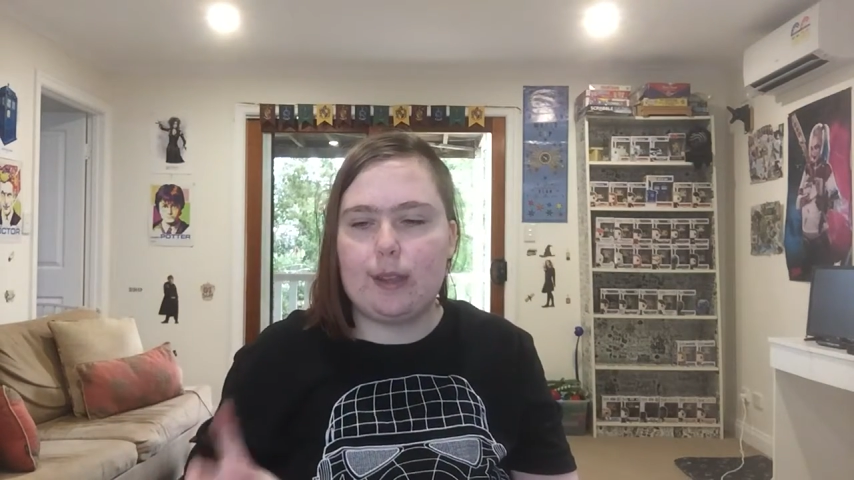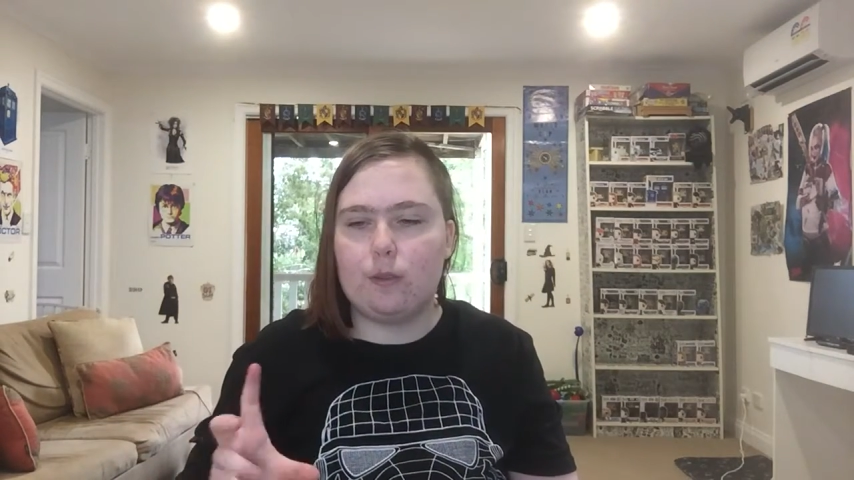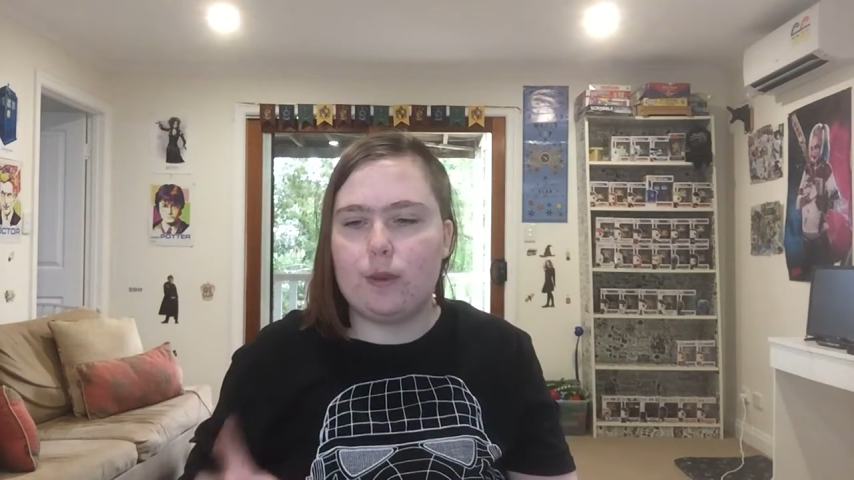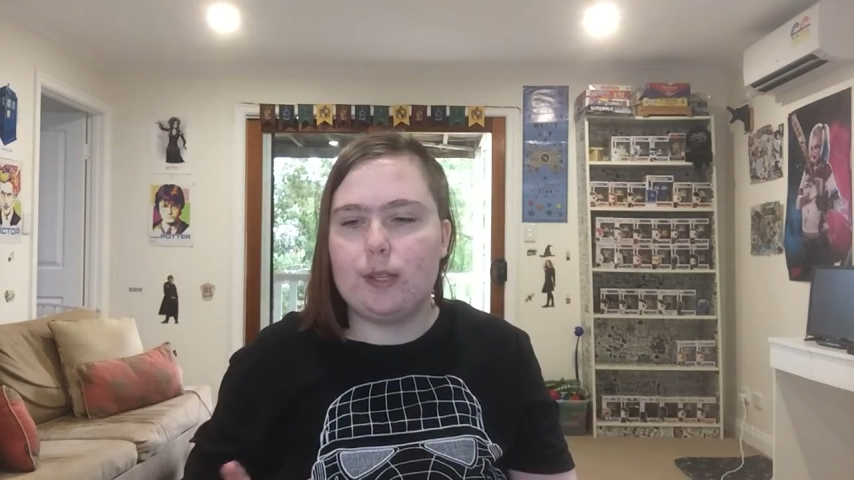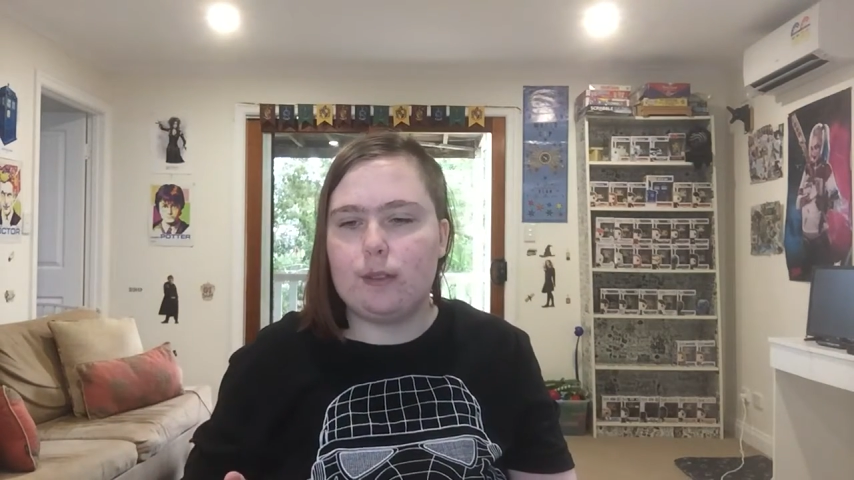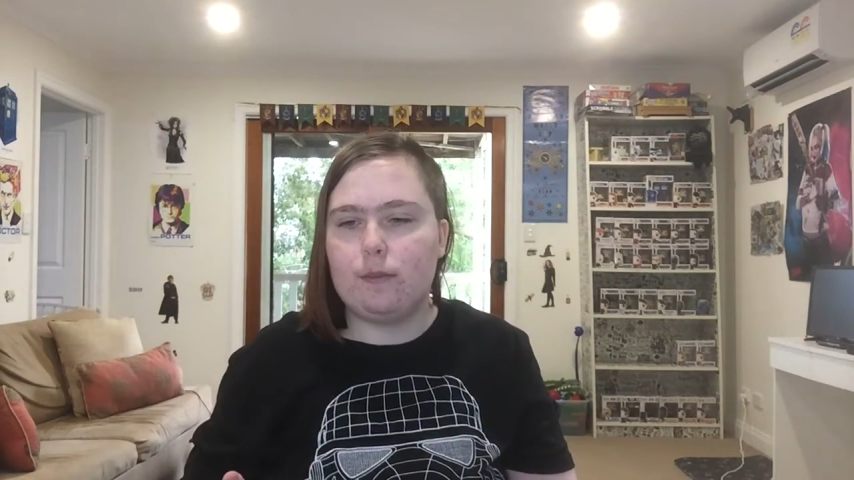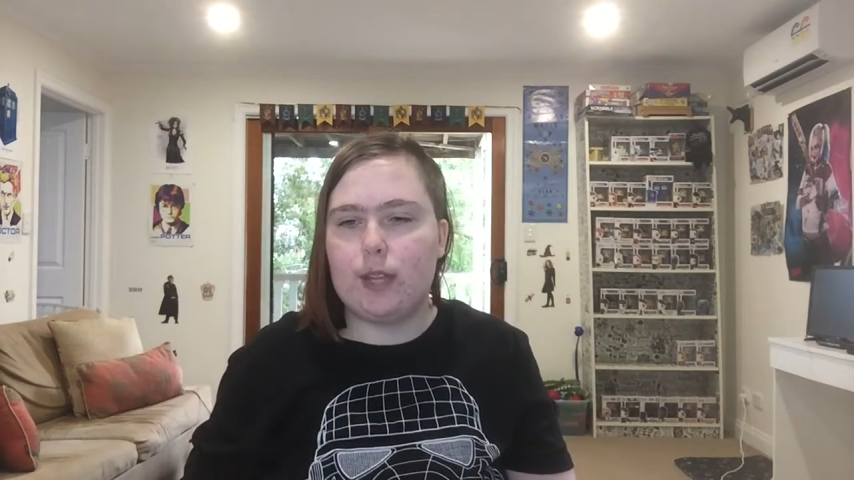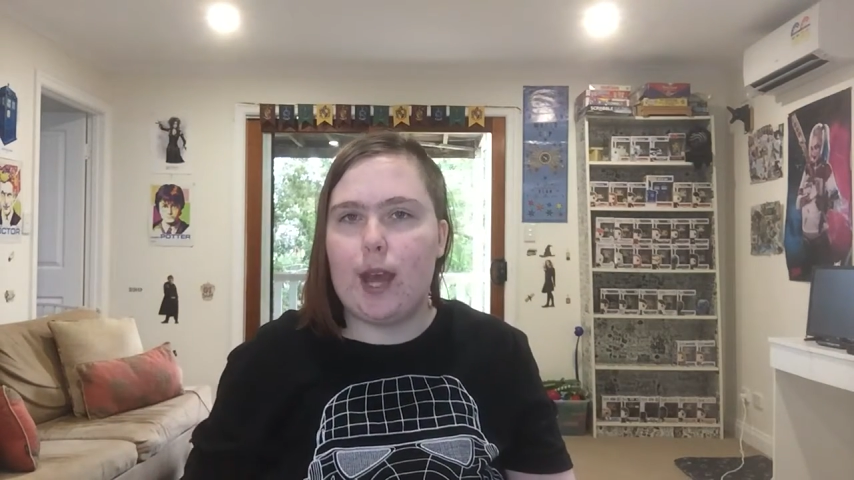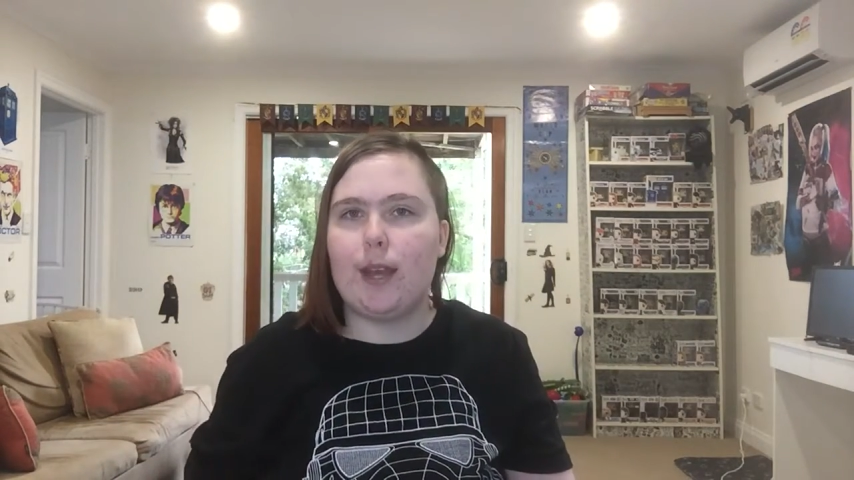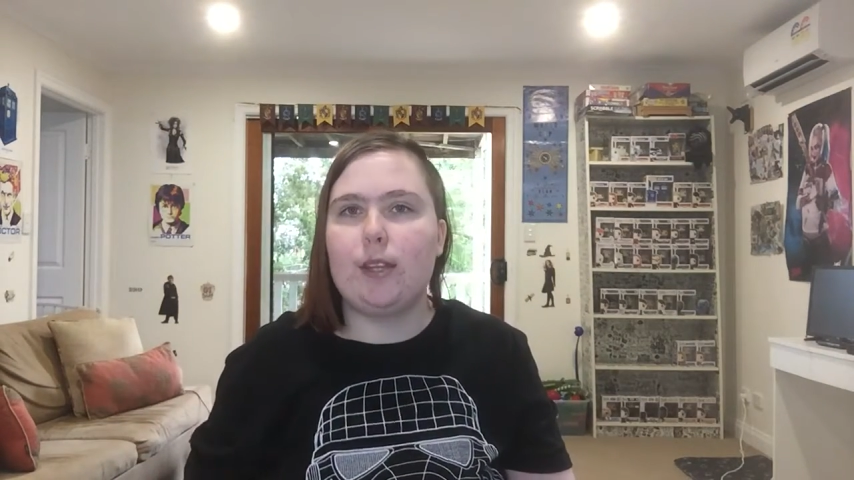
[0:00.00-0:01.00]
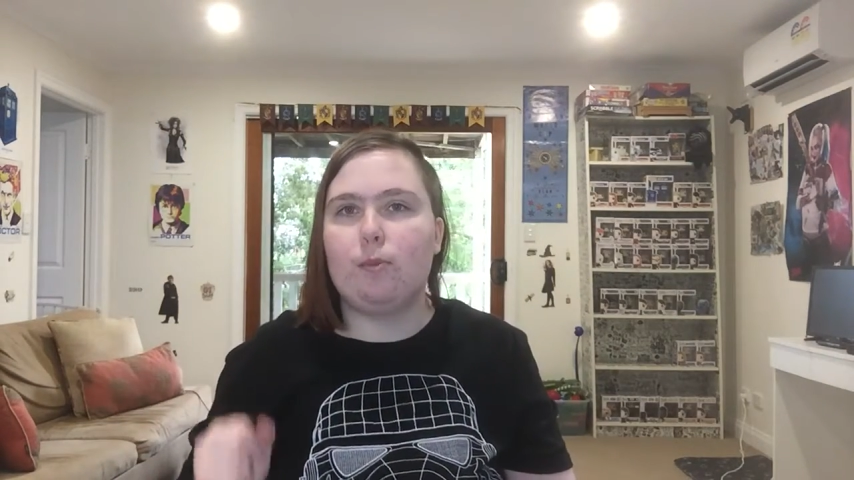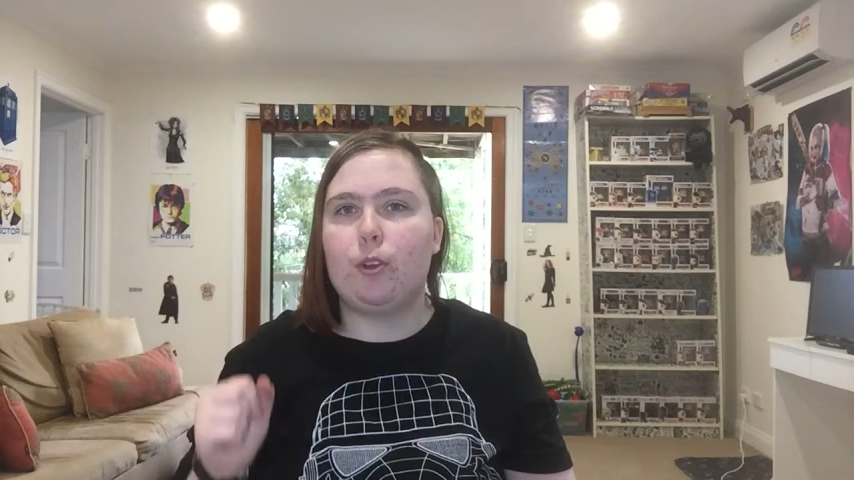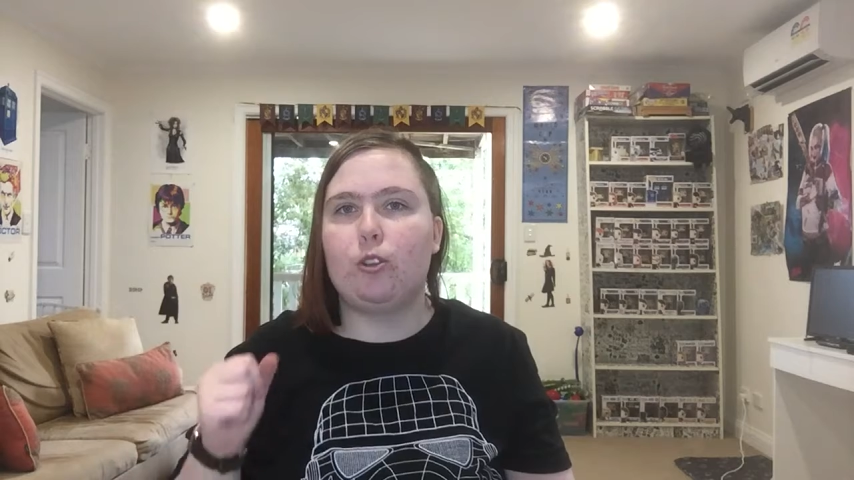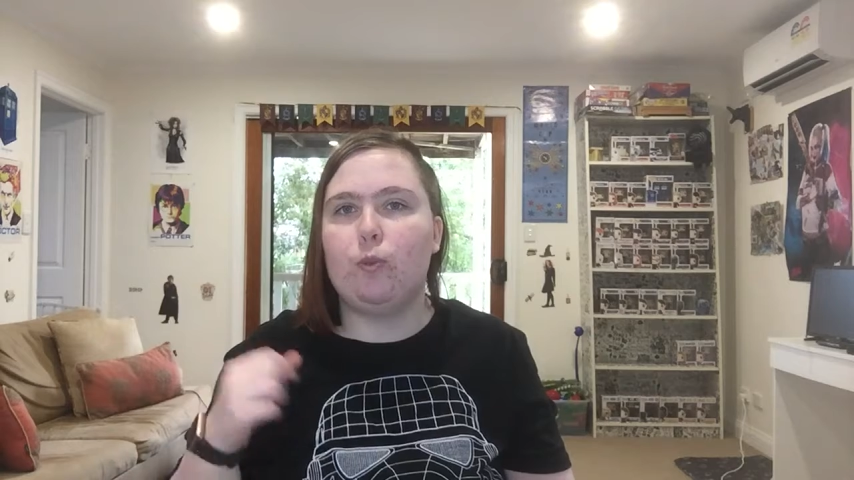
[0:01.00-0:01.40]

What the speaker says: and the reason for that is because